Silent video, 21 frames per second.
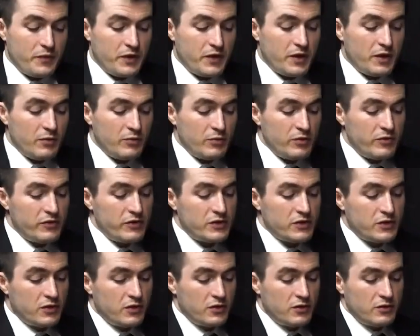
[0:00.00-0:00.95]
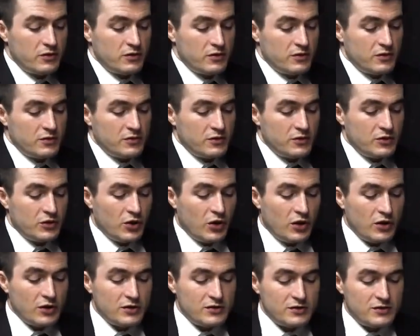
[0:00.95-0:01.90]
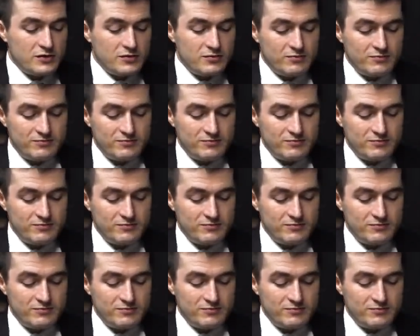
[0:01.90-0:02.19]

Can we return to dogs?